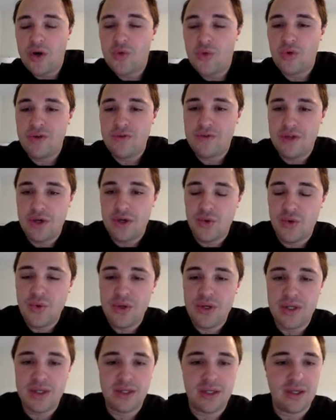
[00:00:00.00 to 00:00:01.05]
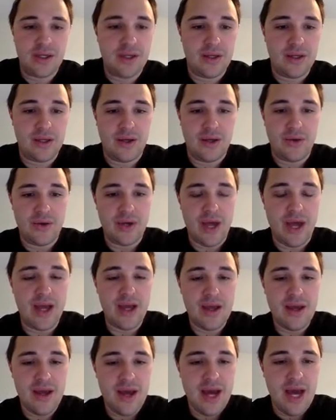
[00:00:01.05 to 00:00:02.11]
review.
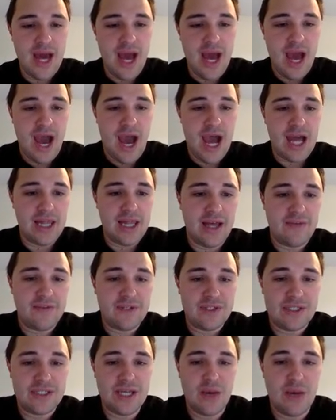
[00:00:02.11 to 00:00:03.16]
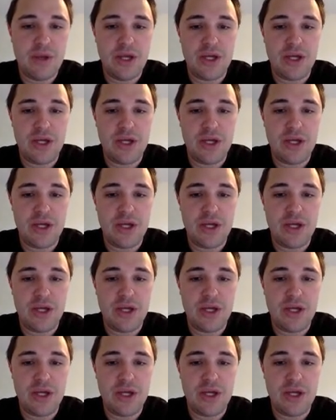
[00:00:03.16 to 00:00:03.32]
Okay, I left some